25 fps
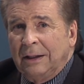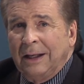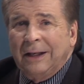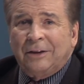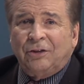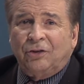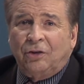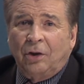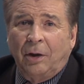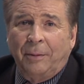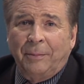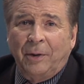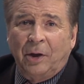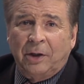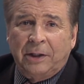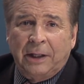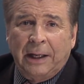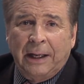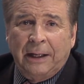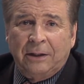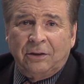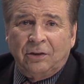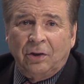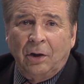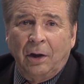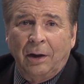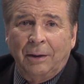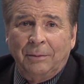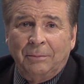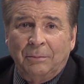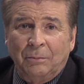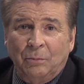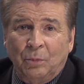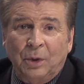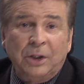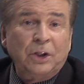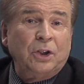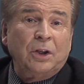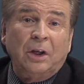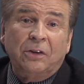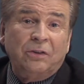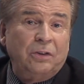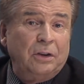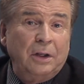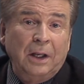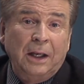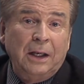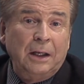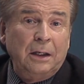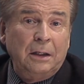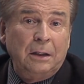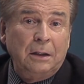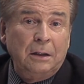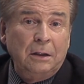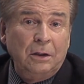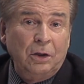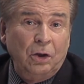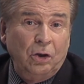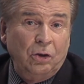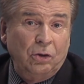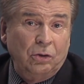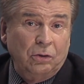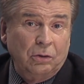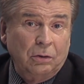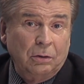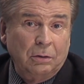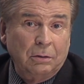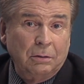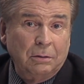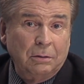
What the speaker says: Next time on Our Time, we just need you.